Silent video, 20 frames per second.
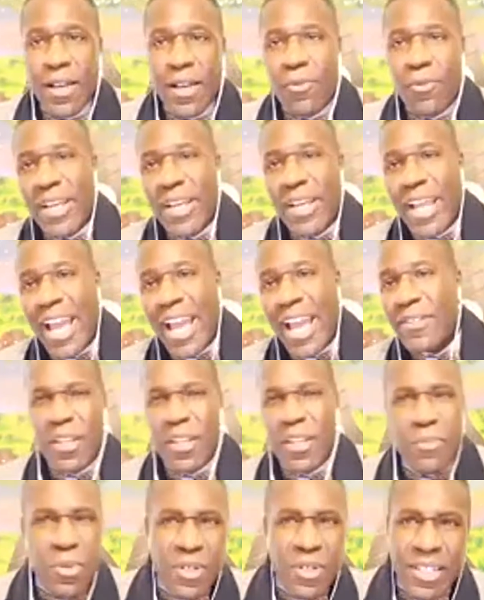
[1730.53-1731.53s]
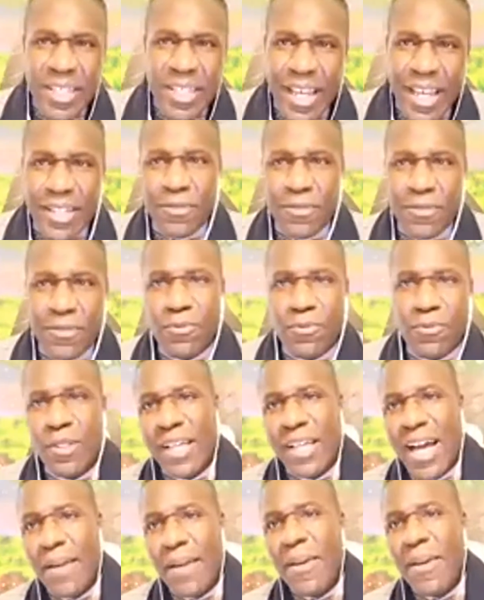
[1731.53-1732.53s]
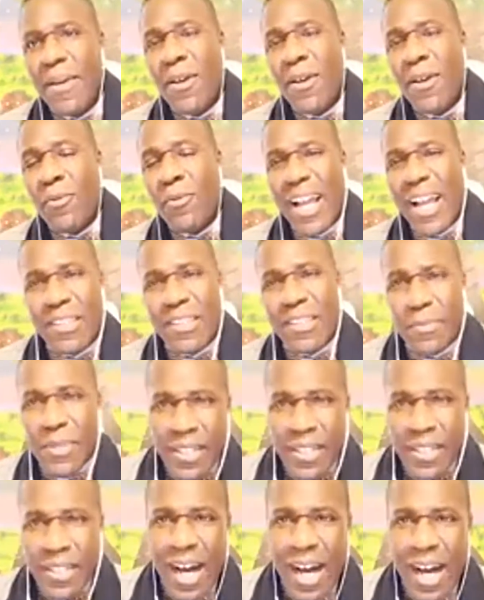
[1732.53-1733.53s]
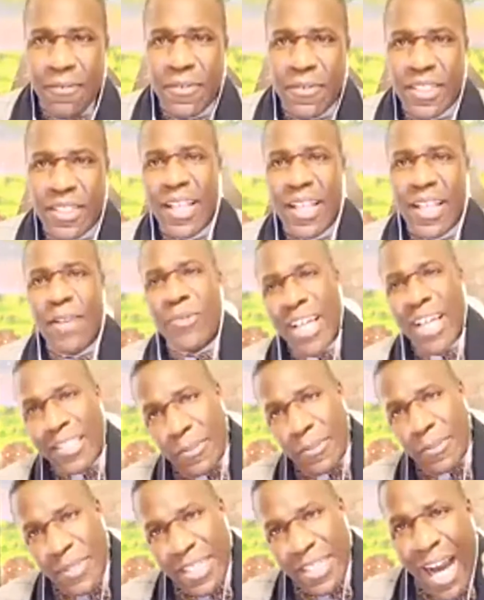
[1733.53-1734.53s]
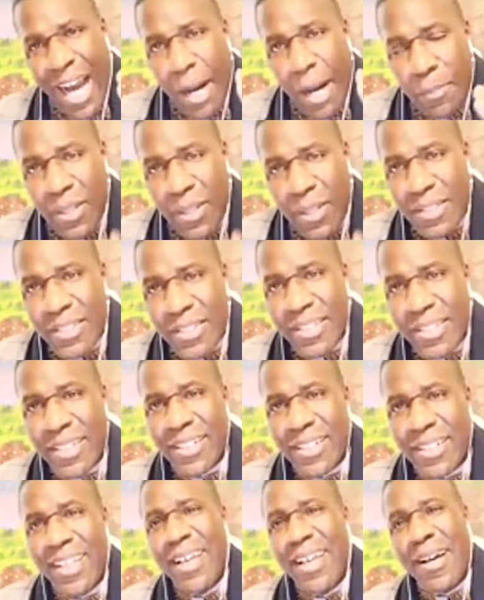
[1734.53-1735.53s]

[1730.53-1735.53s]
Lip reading: We have to communicate in real time. We have to be confident. We have to be competent.